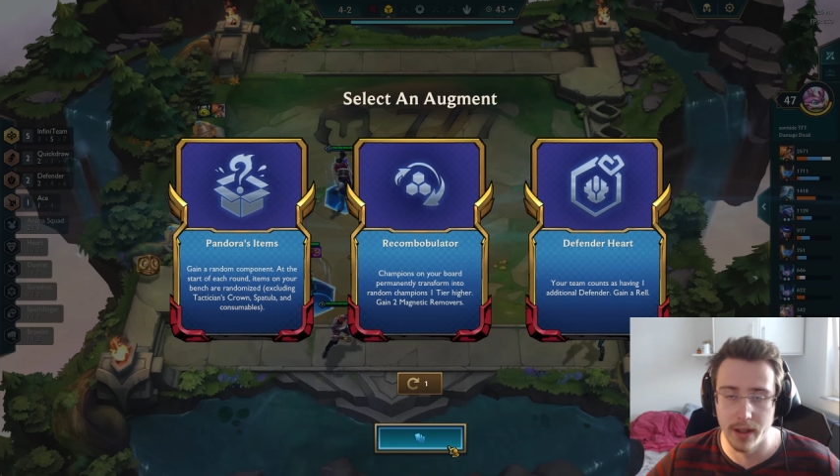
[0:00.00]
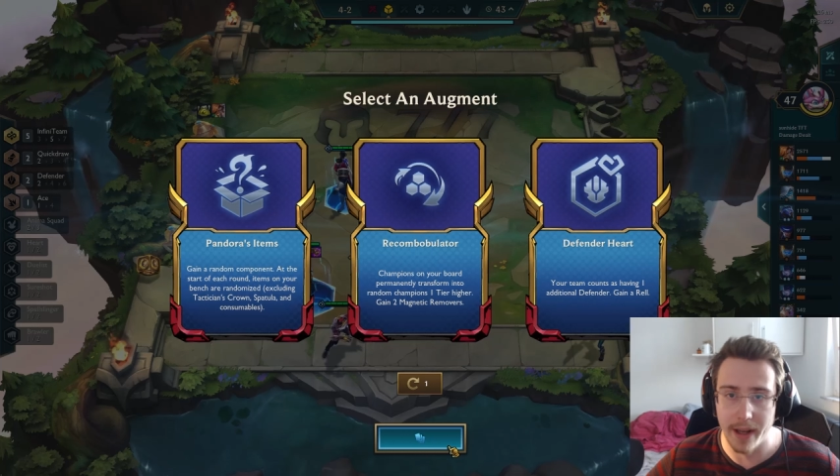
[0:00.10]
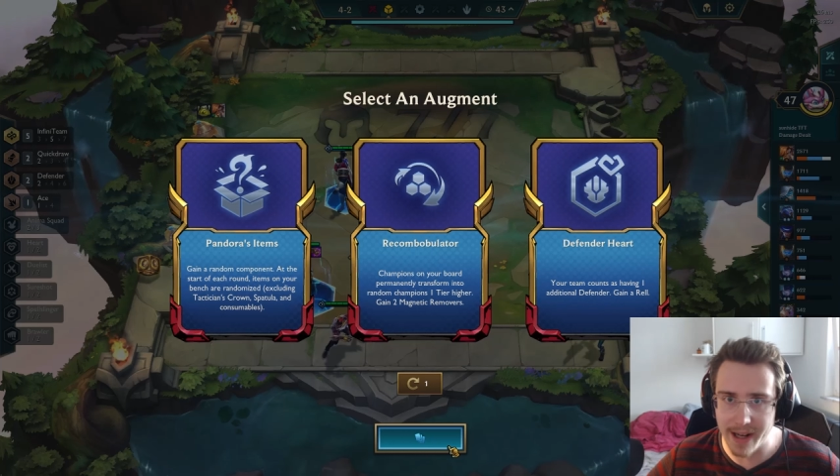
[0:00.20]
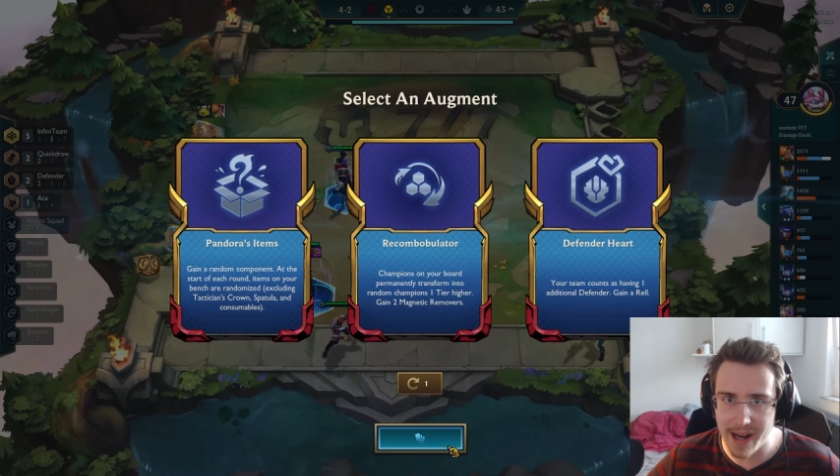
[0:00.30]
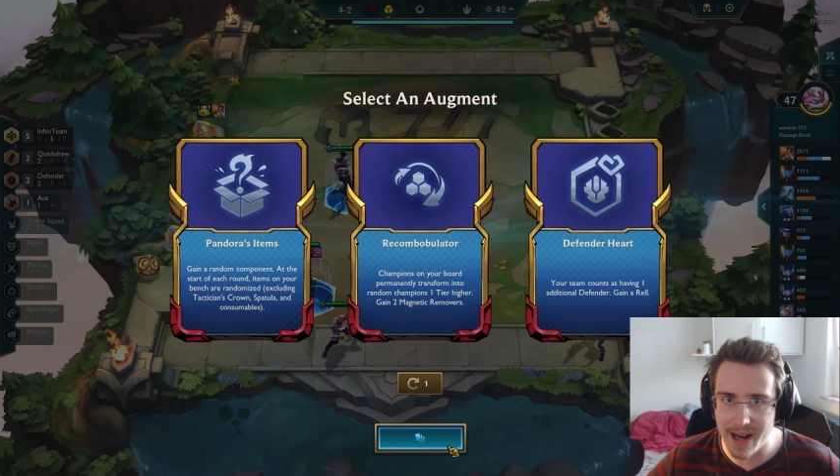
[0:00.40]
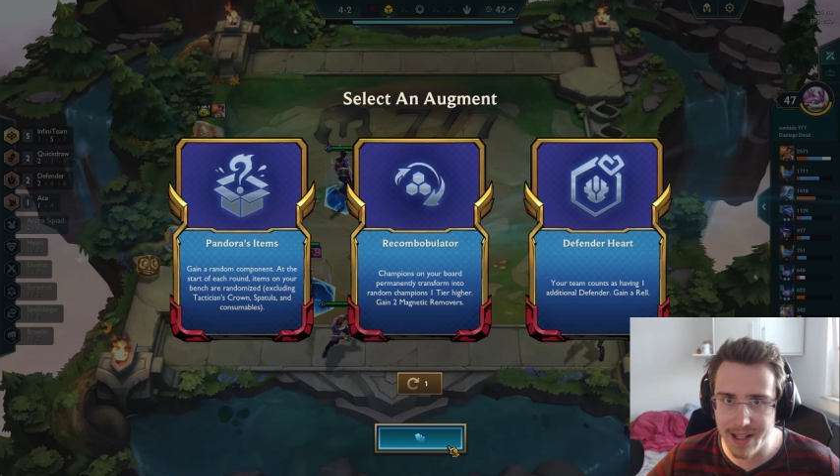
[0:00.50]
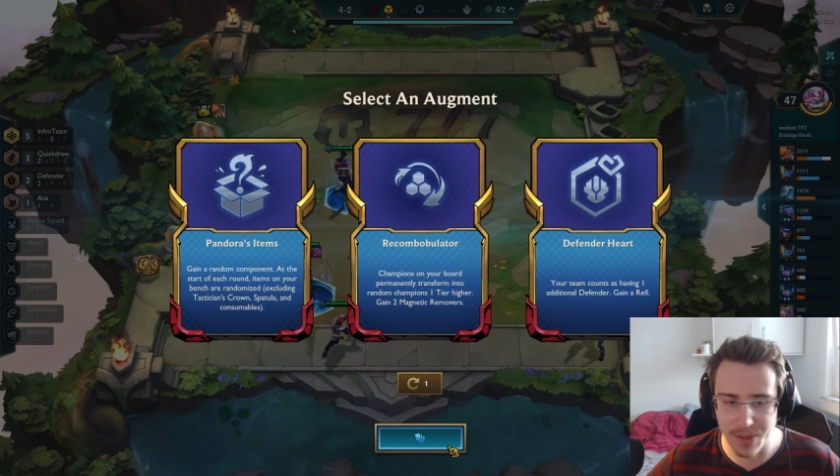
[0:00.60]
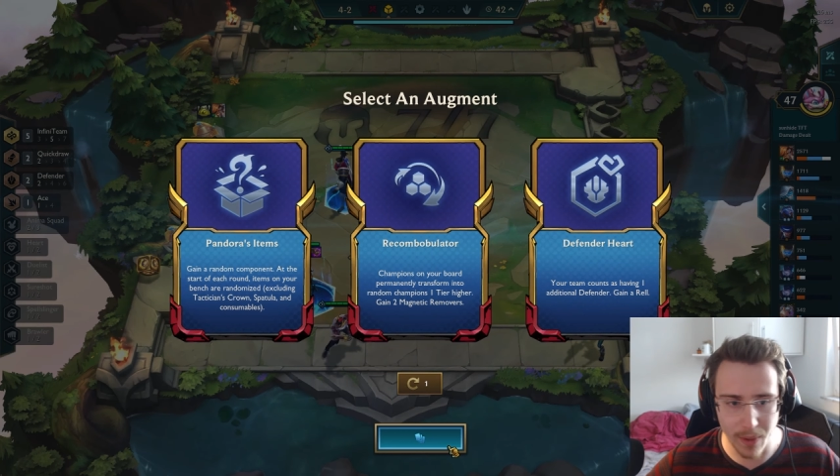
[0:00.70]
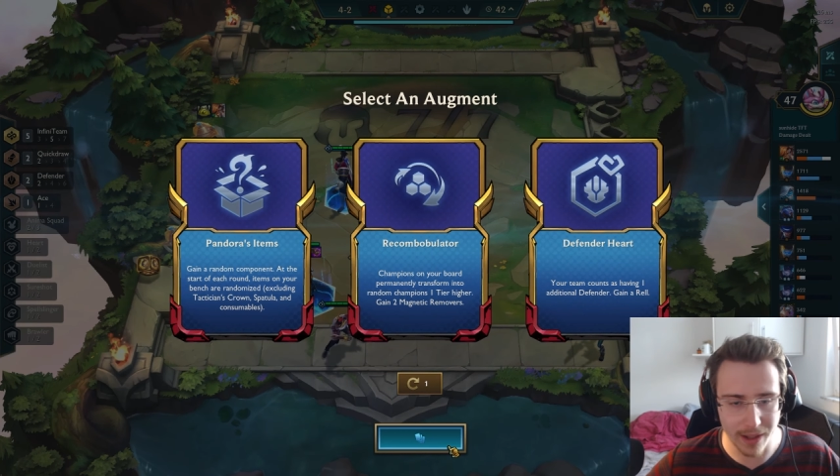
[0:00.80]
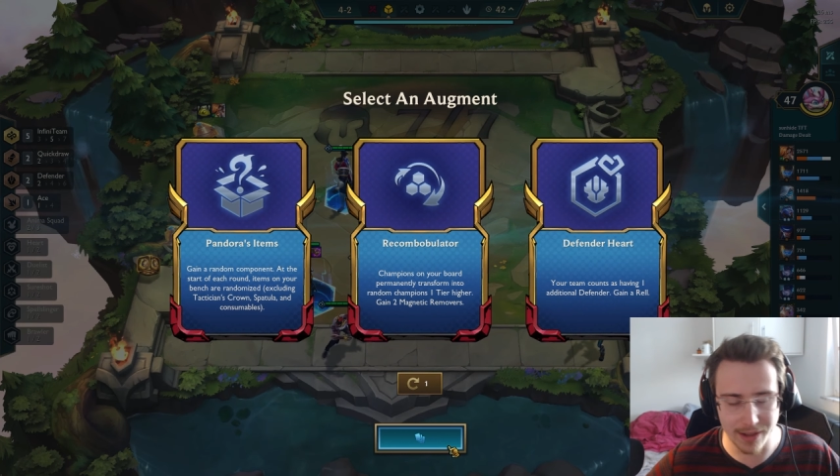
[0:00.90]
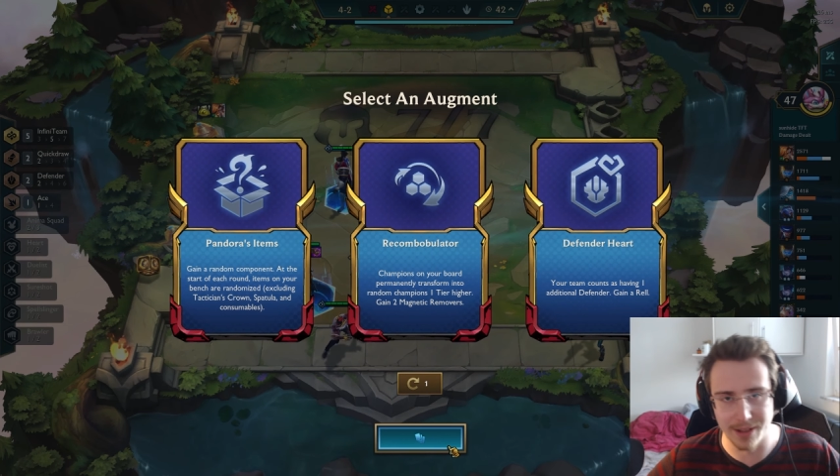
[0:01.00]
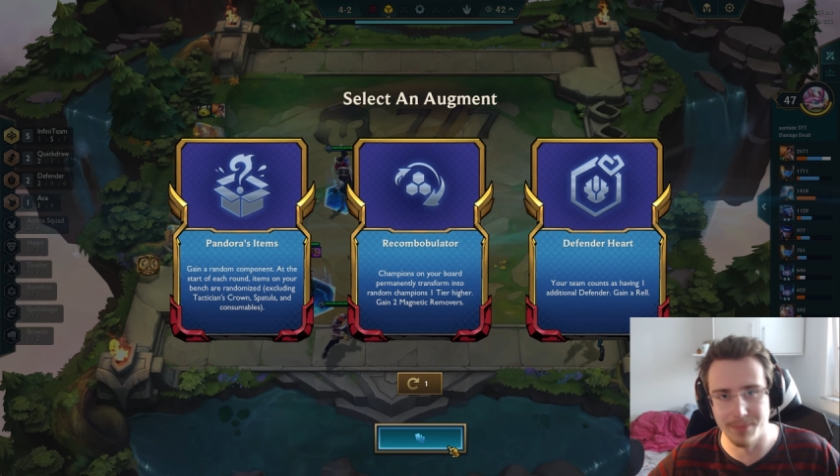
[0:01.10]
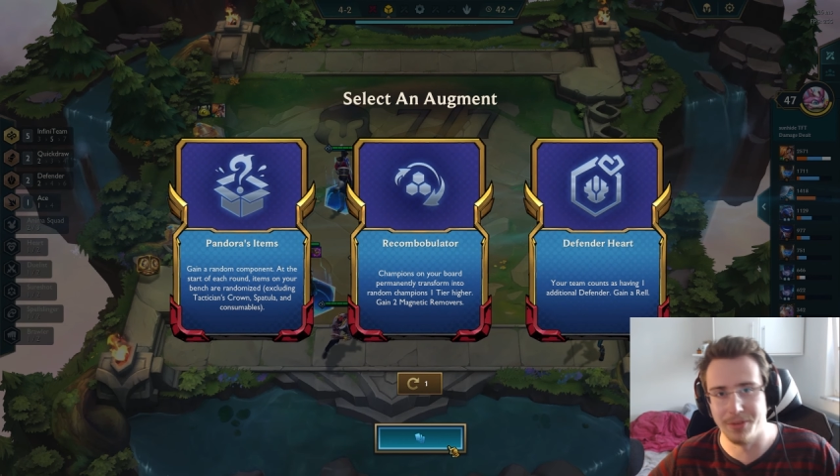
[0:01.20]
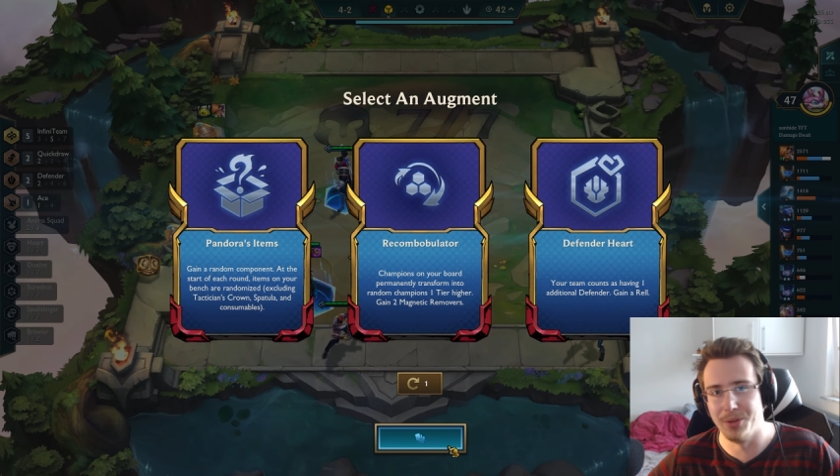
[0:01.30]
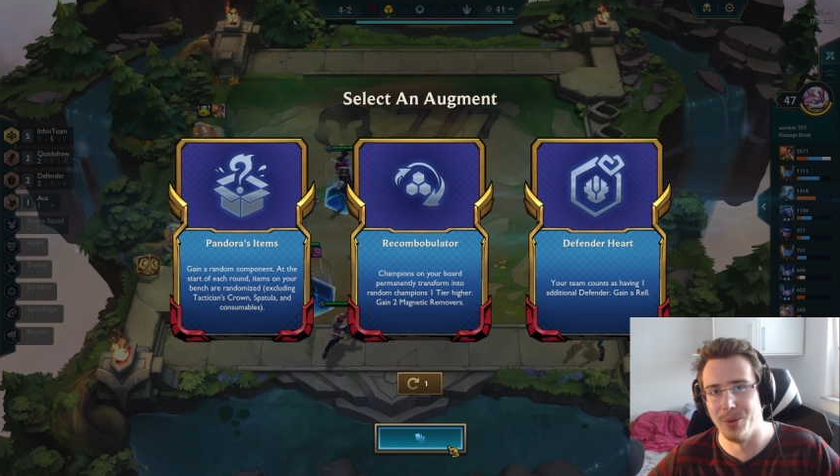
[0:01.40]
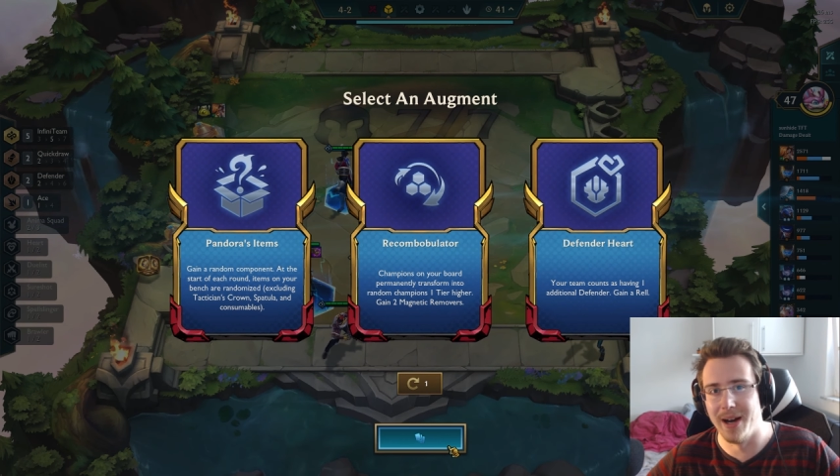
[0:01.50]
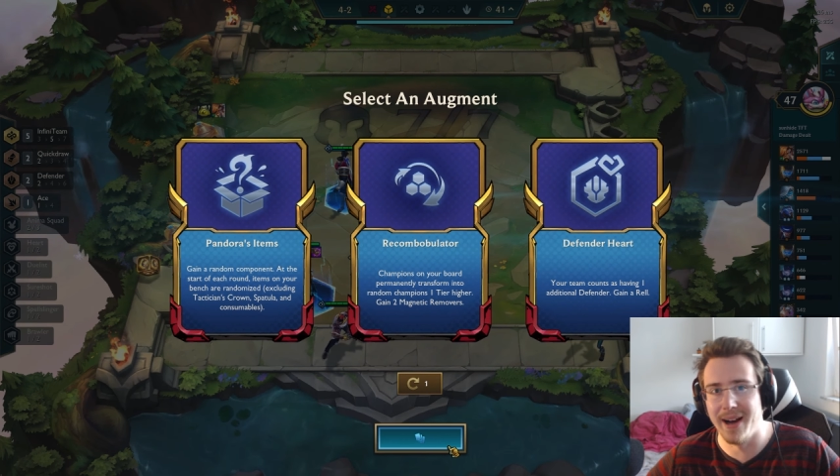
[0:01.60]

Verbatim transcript: Hey guys, welcome to